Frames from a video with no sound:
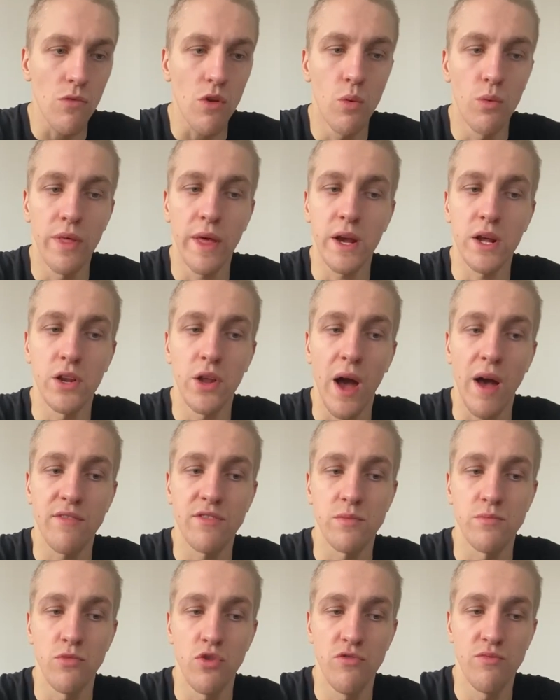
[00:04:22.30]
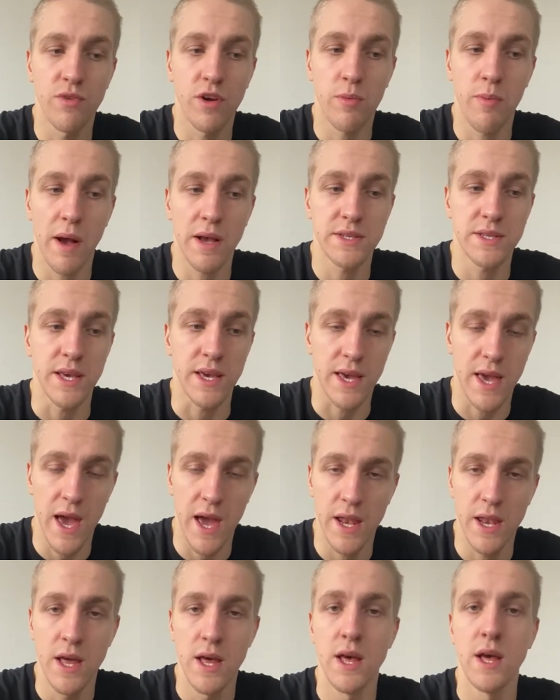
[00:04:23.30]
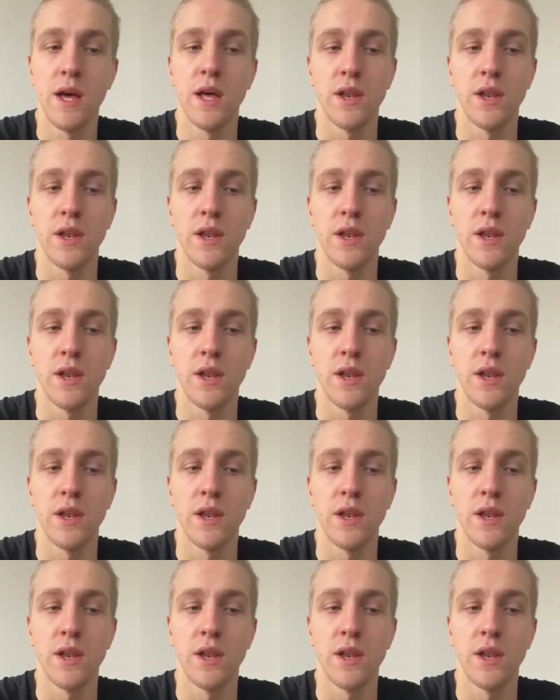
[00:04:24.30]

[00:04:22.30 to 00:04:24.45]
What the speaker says: We're then going to have some movement capacity again,